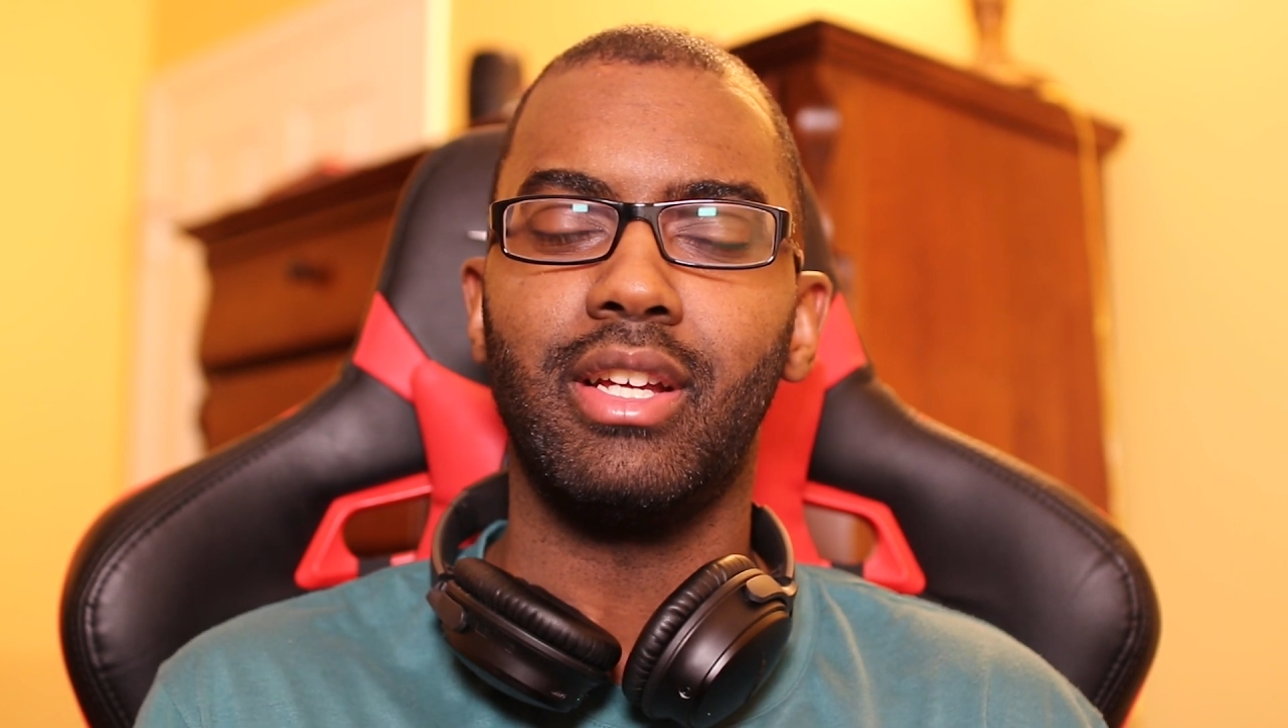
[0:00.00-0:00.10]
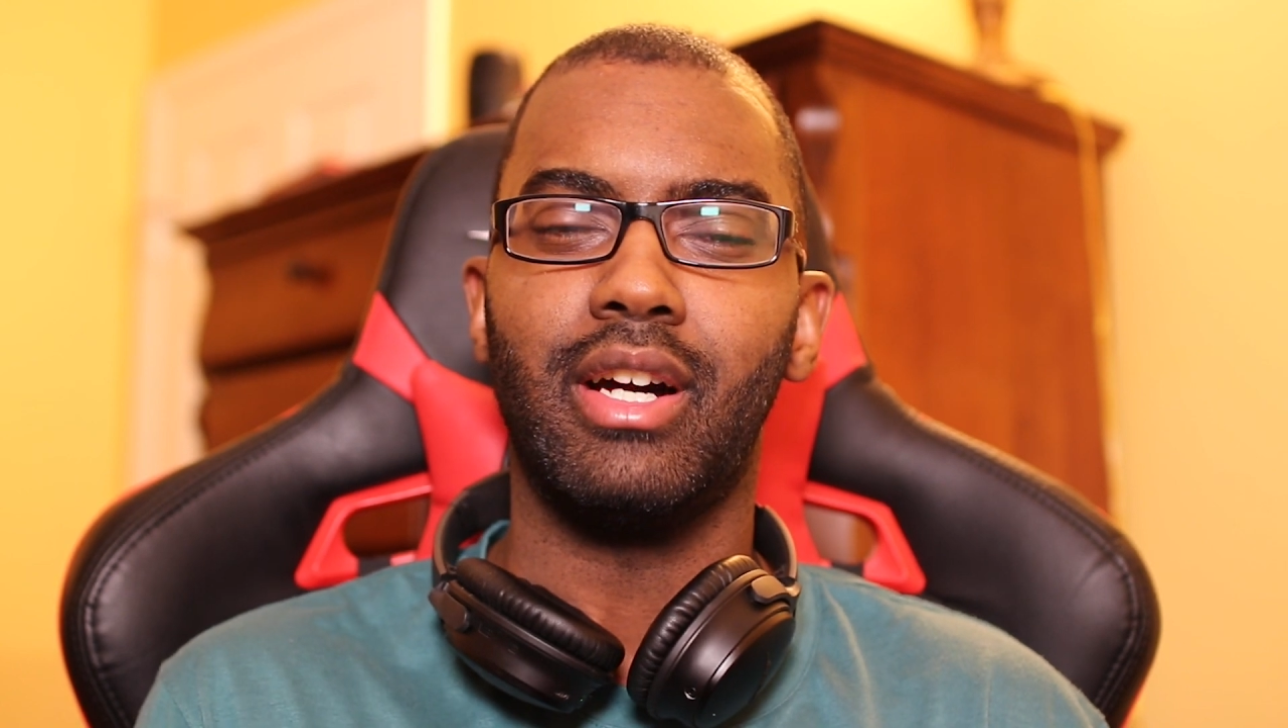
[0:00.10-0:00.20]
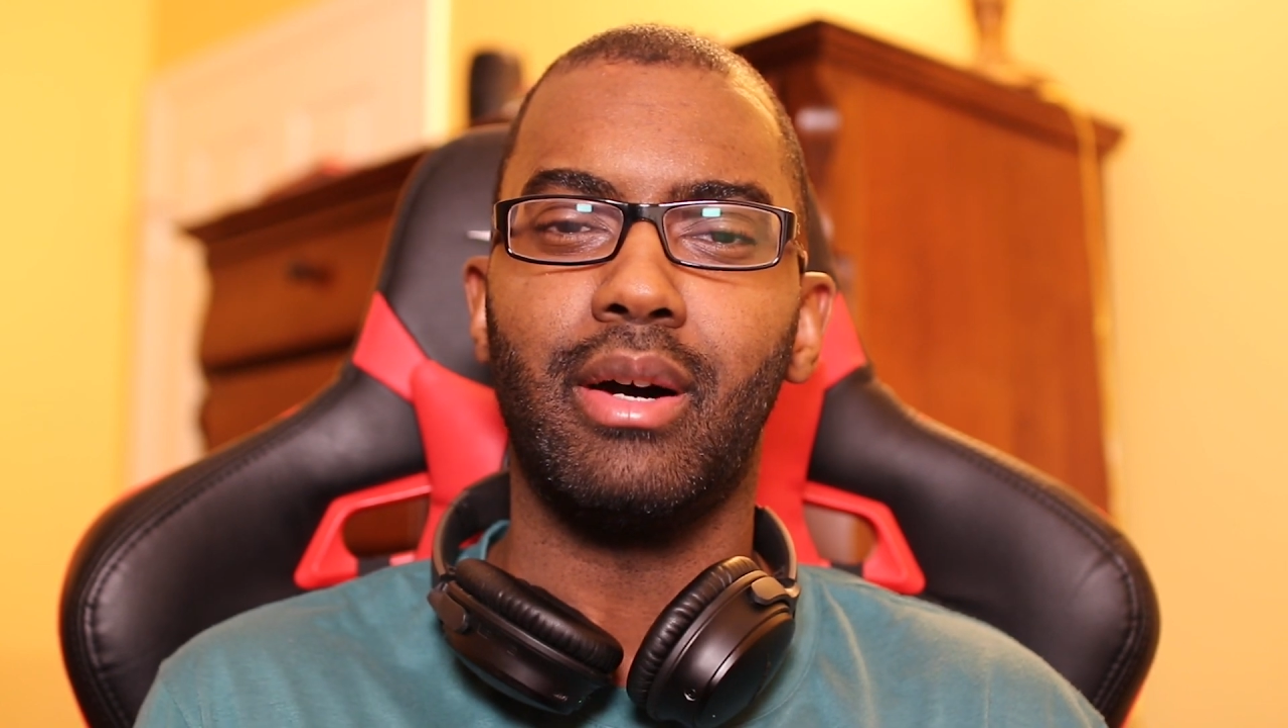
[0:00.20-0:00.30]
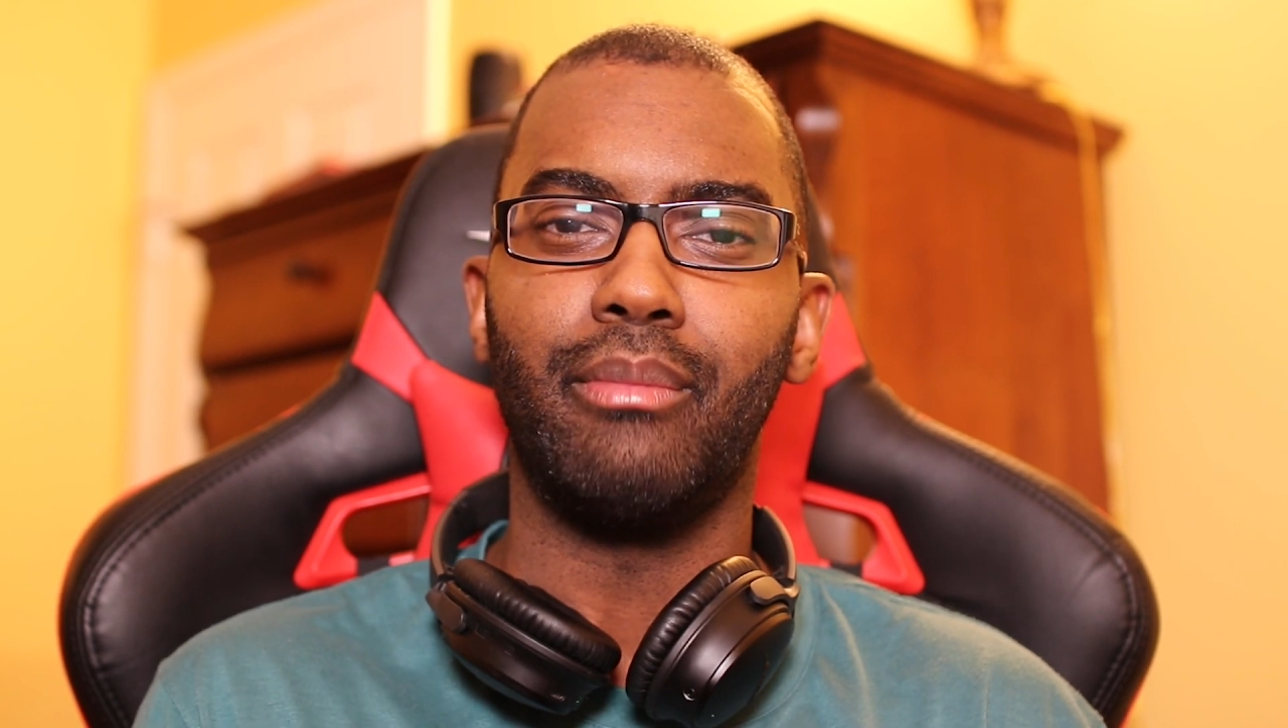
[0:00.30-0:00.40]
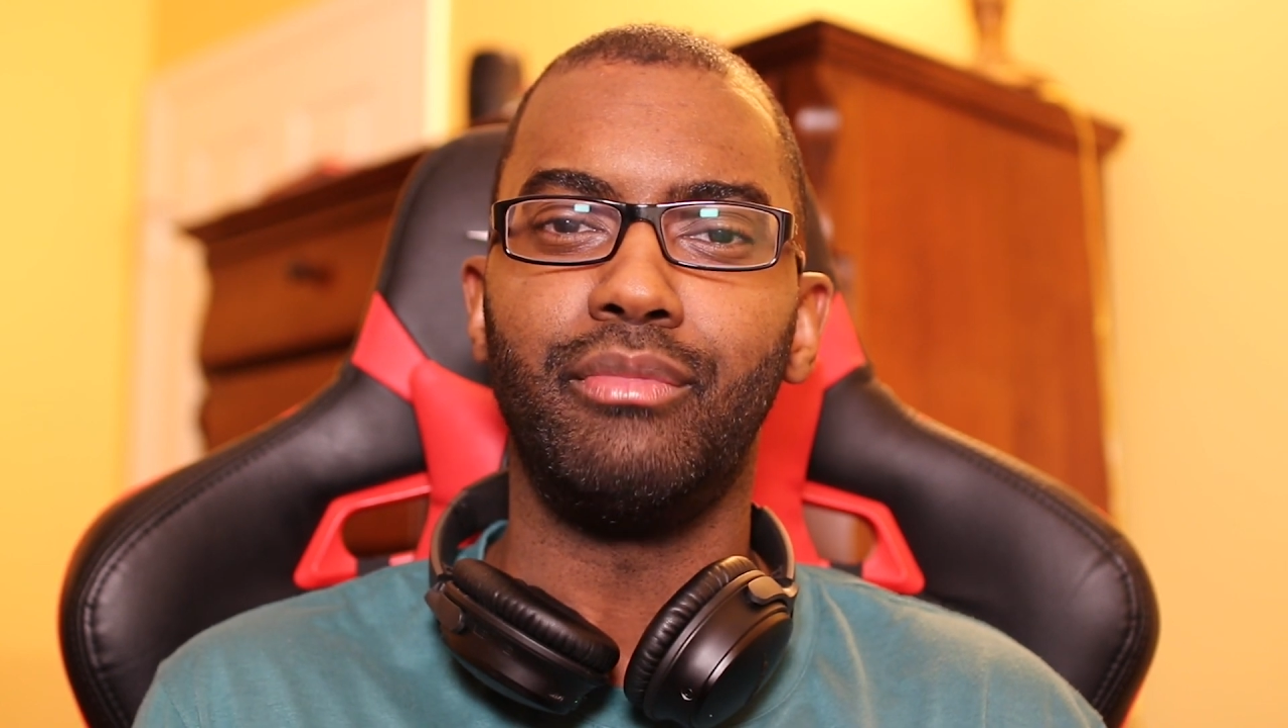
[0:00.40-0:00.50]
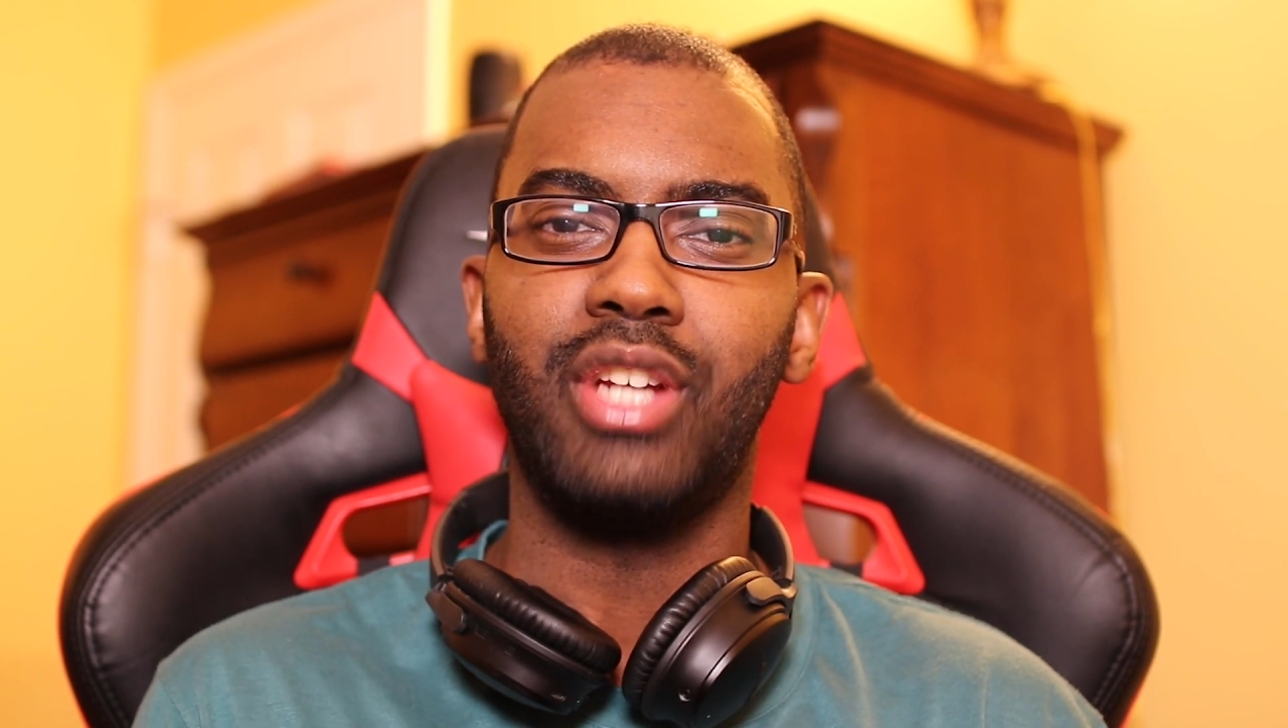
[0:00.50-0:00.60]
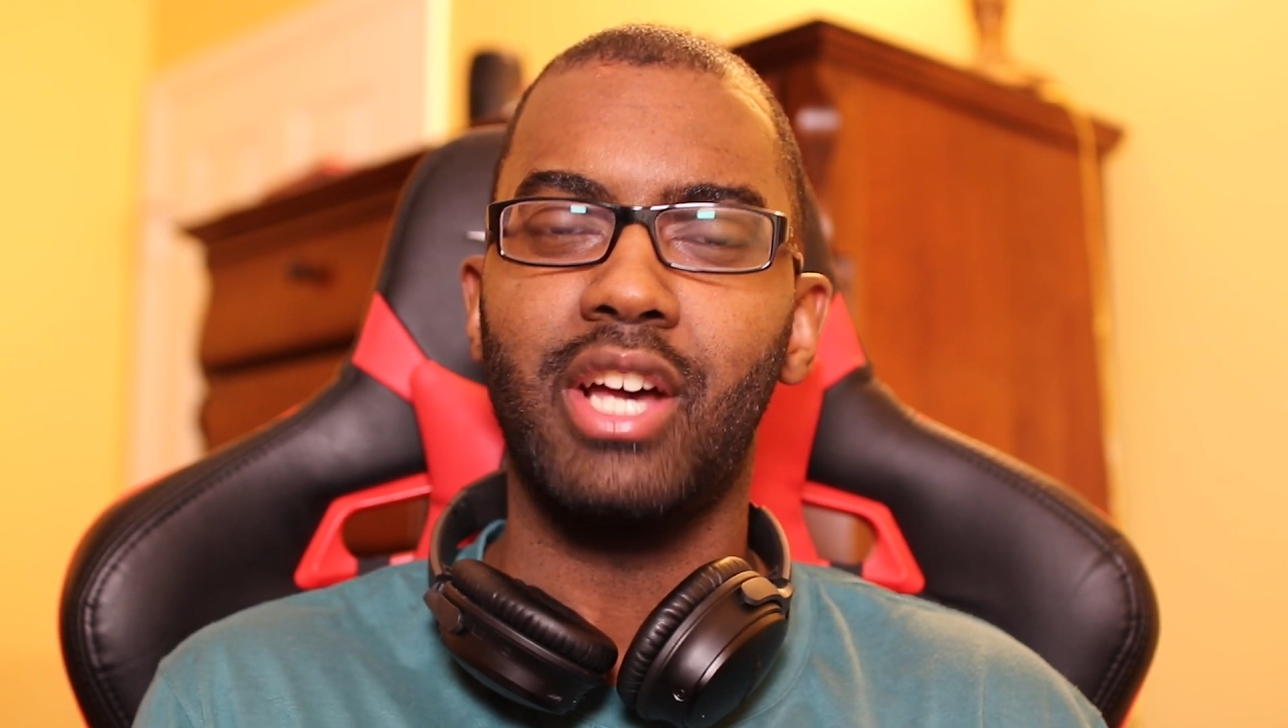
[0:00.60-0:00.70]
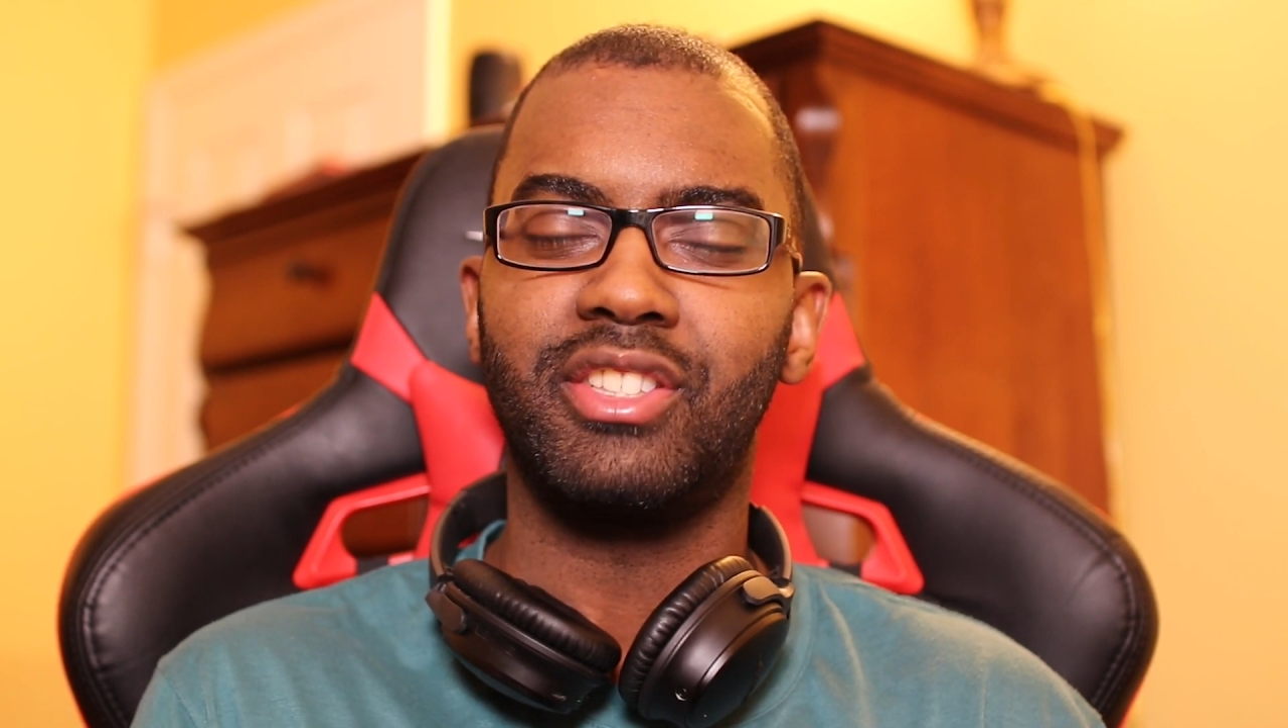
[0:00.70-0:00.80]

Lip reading: John